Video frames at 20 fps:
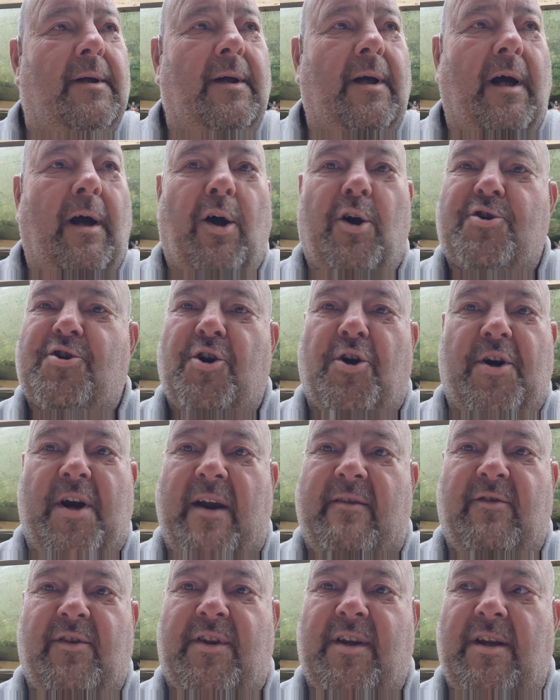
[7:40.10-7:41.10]
I tried
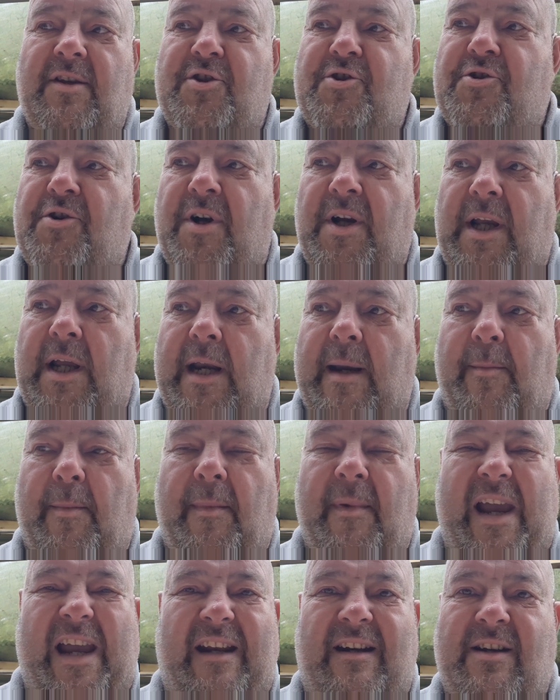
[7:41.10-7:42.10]
everything to try and get it
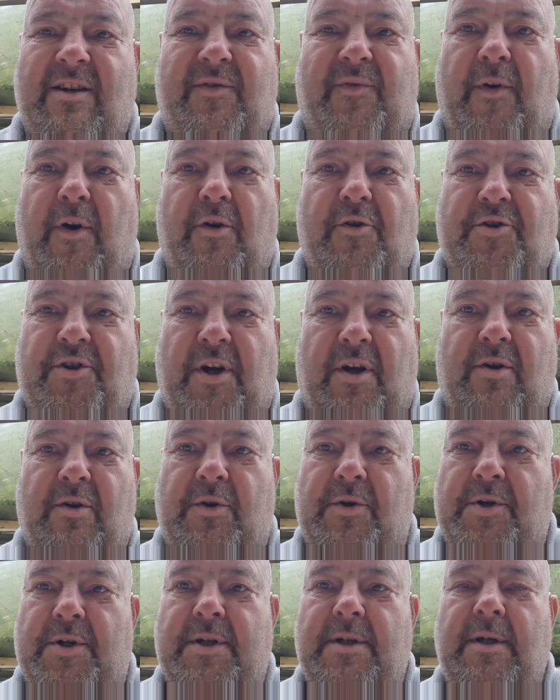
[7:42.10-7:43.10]
in as far as I
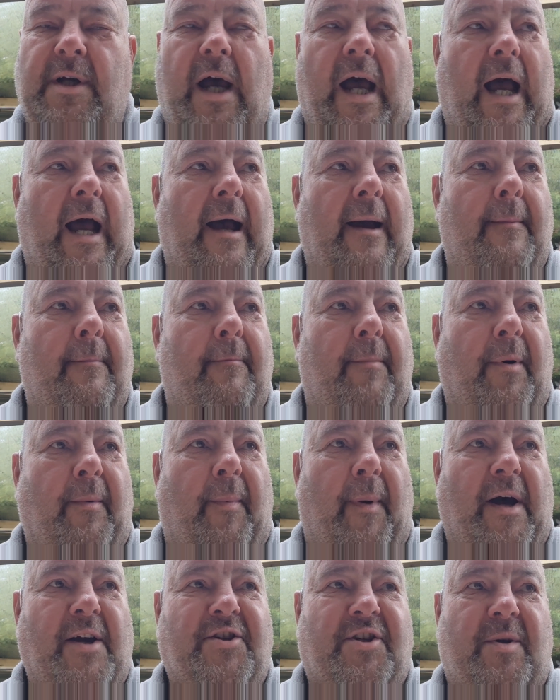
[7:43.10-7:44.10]
could, but
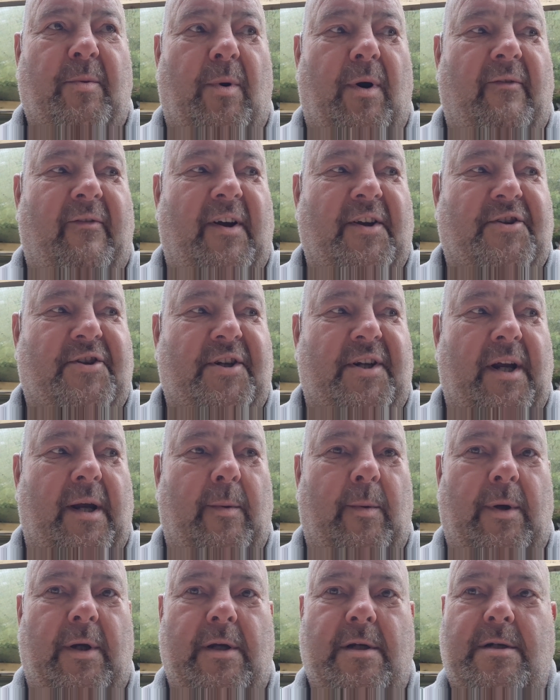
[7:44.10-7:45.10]
basically what I've had to
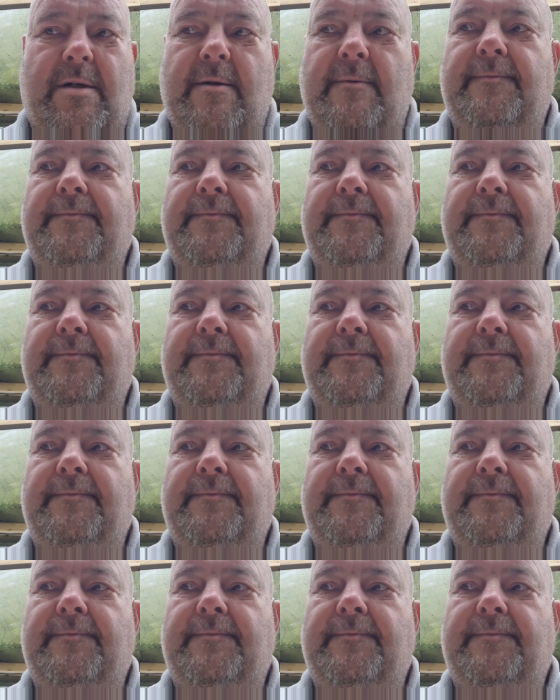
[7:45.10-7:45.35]
do is